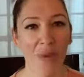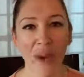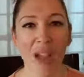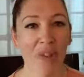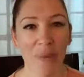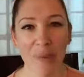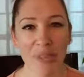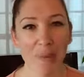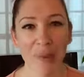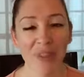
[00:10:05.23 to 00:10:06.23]
for other
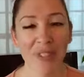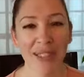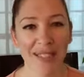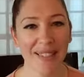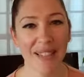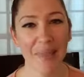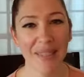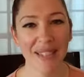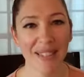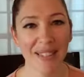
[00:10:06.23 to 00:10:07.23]
people's
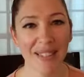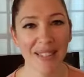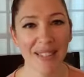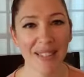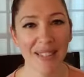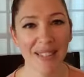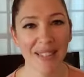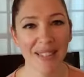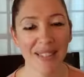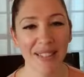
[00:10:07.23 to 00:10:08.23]
acceptance.
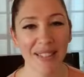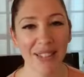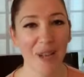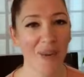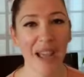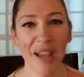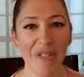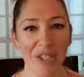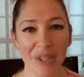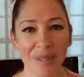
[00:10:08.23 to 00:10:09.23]
You don't have
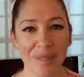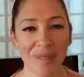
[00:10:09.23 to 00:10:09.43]
to.